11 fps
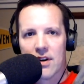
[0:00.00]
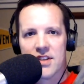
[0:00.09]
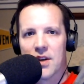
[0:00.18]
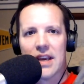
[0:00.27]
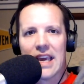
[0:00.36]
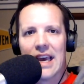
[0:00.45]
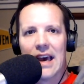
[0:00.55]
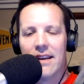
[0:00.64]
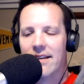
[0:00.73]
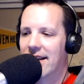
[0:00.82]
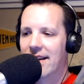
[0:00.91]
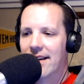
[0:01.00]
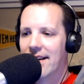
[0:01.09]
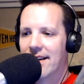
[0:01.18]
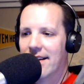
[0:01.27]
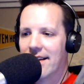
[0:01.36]
So again,
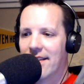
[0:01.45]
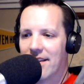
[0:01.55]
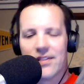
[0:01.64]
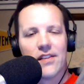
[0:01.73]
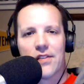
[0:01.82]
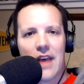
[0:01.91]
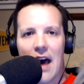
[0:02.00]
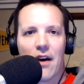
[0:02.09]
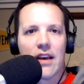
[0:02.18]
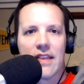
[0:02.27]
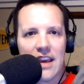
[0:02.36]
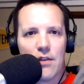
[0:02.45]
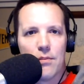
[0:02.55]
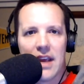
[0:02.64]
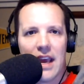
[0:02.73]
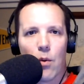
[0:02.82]
this is how the
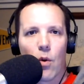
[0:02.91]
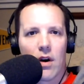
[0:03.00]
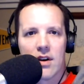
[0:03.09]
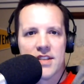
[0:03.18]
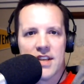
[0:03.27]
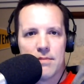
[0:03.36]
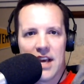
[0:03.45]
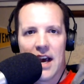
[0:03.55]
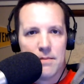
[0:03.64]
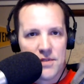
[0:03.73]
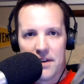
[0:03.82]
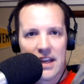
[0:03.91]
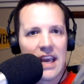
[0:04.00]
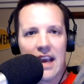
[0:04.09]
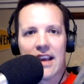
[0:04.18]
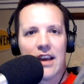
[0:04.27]
NBA works sometimes. If you
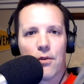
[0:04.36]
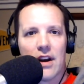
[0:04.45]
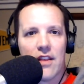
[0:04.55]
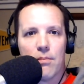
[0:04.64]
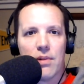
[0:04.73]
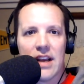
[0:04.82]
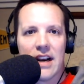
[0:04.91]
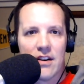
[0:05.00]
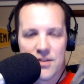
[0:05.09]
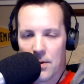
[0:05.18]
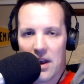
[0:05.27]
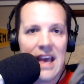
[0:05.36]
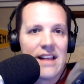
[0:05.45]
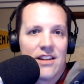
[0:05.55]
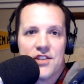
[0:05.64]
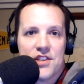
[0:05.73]
can't get rid of the players, well, hey,
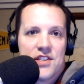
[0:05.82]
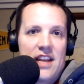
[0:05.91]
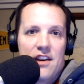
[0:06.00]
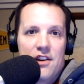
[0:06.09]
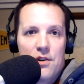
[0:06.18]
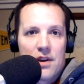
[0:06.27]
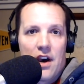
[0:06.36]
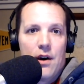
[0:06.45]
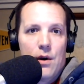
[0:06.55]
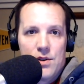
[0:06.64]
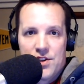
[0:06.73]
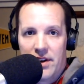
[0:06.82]
let's just get a new coach.